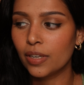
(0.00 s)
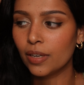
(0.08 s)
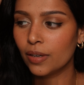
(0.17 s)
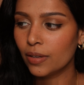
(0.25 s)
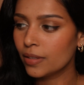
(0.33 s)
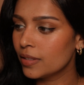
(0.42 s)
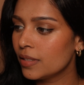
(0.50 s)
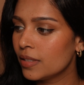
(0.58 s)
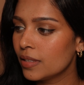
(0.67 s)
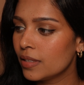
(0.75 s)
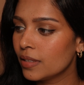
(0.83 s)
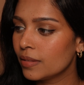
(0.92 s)
it looks.
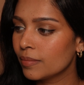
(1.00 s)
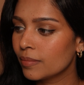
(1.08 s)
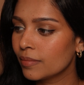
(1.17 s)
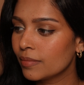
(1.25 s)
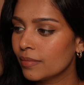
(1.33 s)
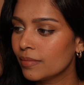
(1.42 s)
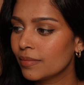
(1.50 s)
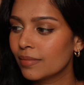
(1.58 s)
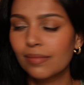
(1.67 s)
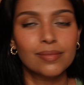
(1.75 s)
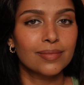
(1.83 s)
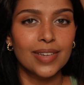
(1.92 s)

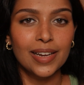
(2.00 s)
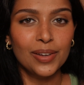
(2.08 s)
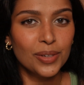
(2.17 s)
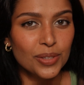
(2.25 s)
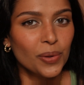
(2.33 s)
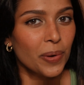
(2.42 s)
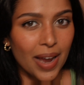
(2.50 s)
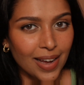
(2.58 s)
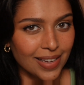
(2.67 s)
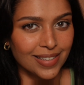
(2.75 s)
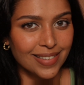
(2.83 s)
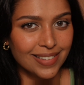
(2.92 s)
It looks so
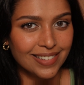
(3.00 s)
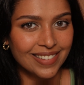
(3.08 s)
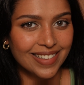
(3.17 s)
nice.